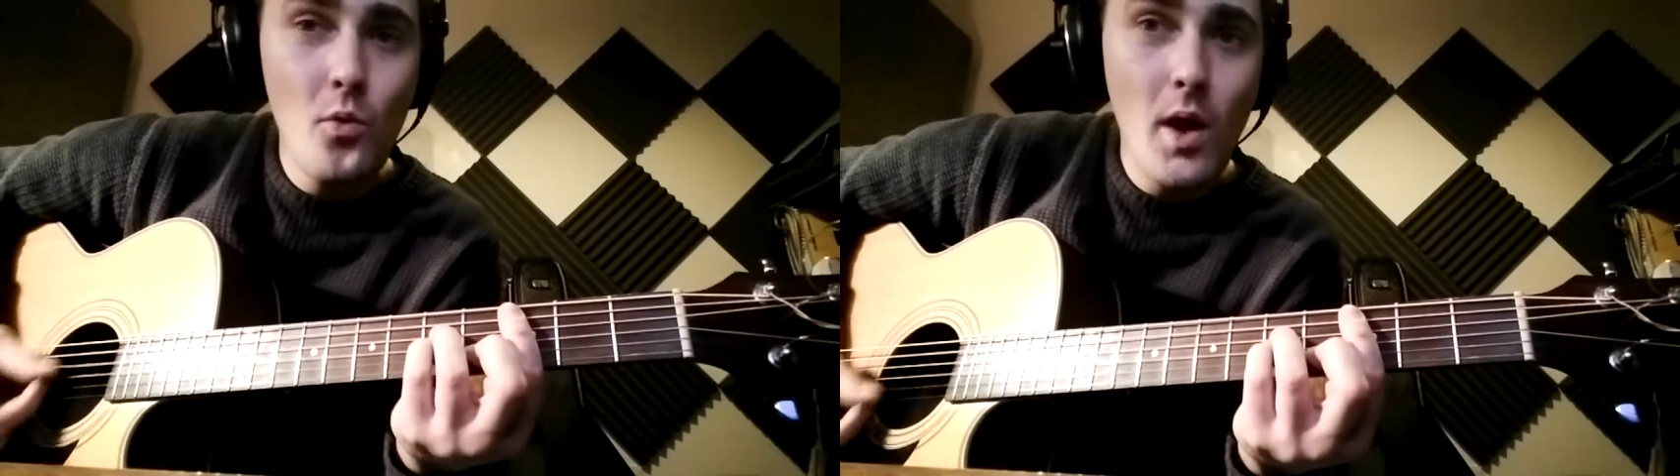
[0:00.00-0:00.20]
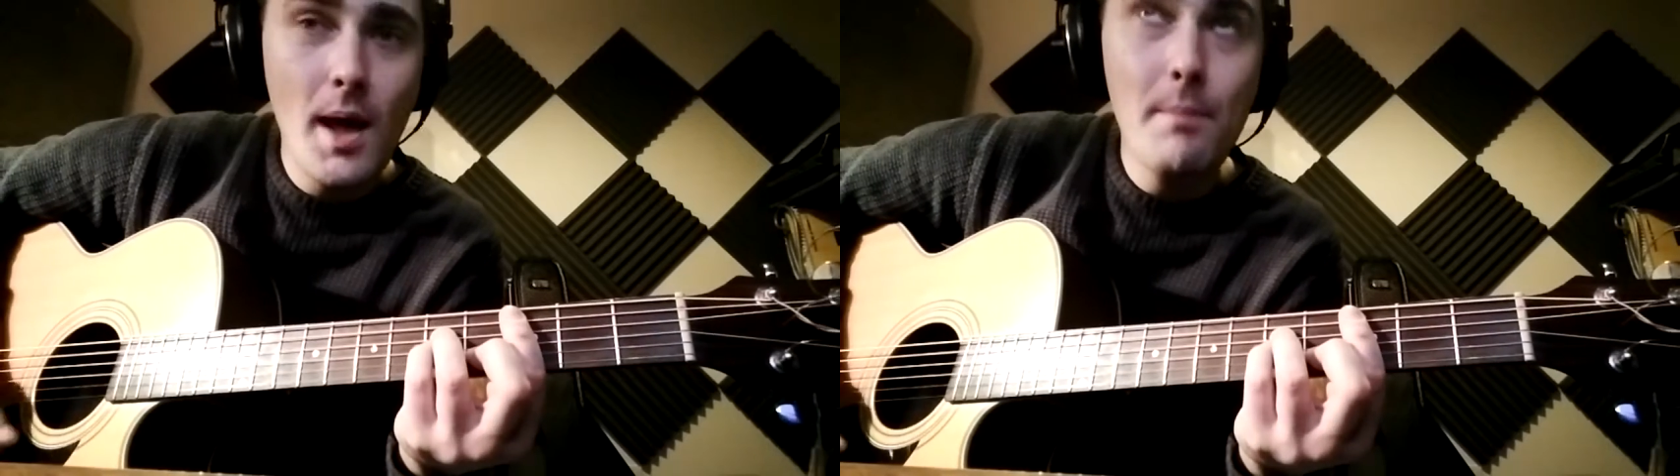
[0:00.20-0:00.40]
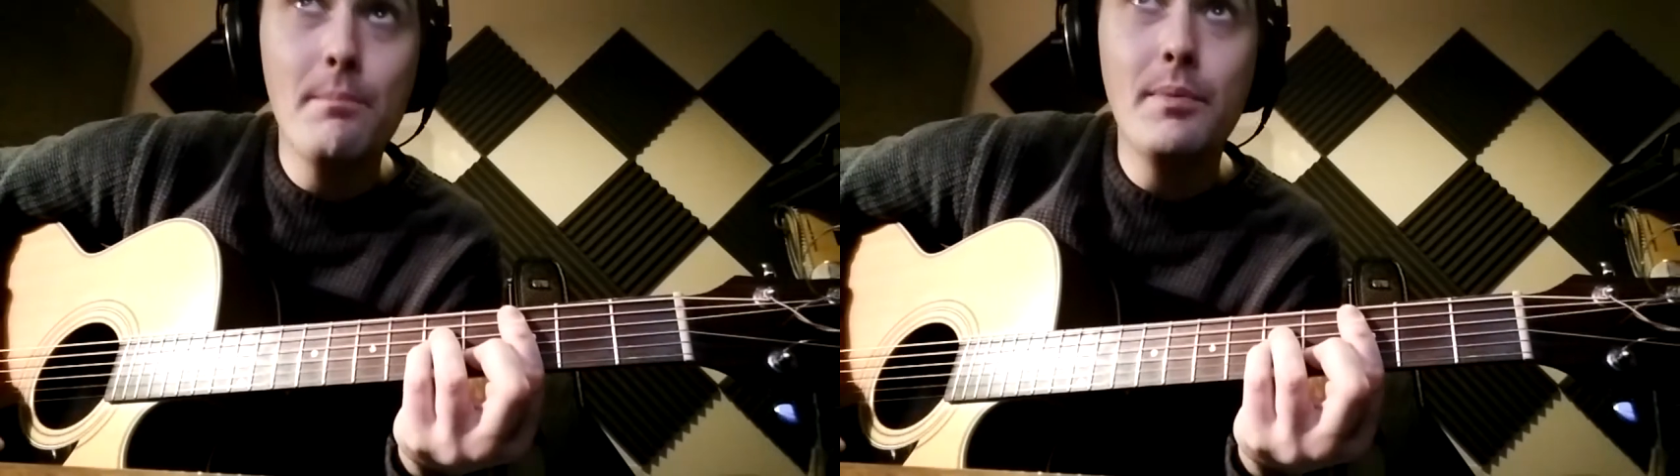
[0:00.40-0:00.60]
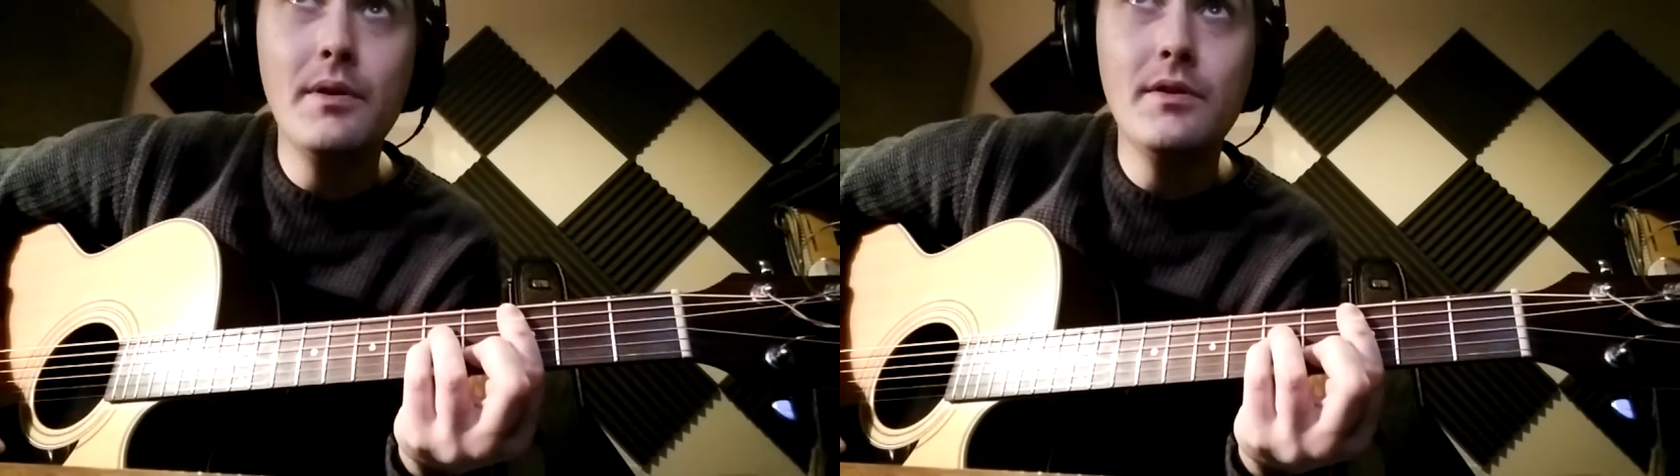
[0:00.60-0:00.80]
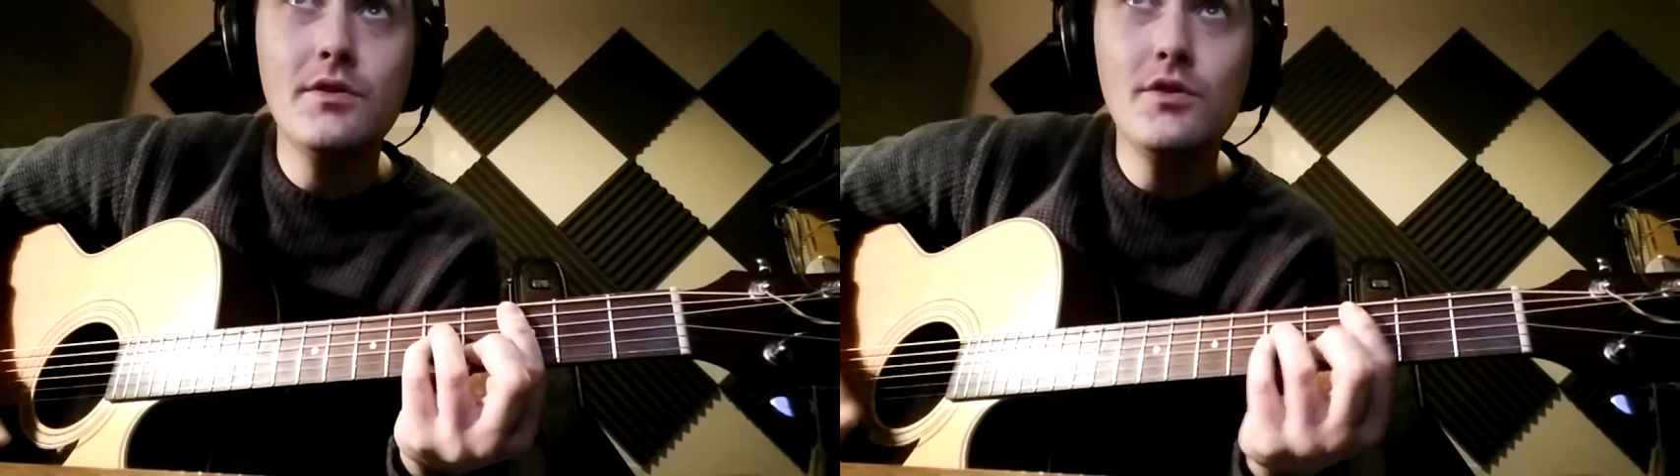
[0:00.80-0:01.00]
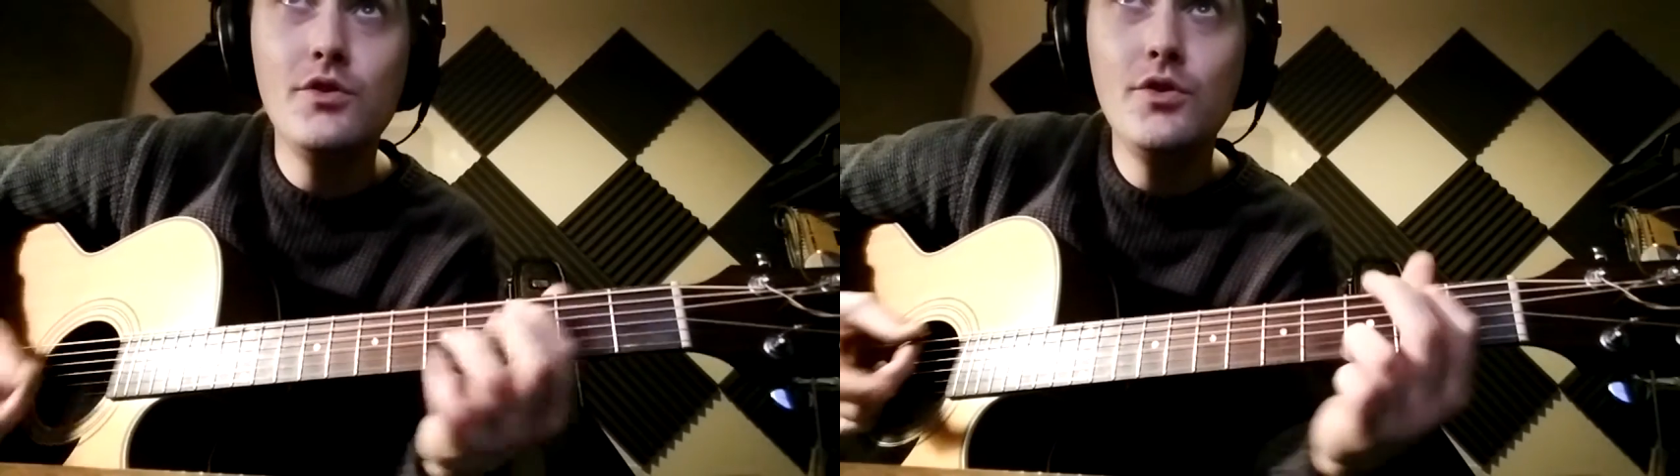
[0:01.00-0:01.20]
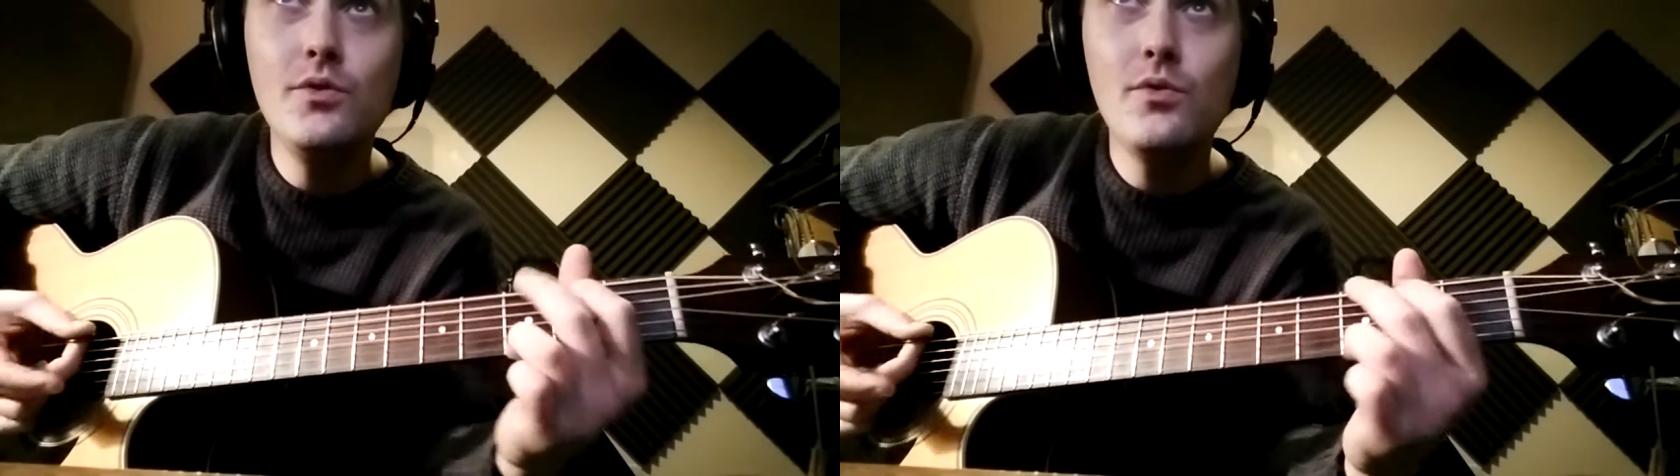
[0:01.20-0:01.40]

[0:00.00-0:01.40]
wrapping to do.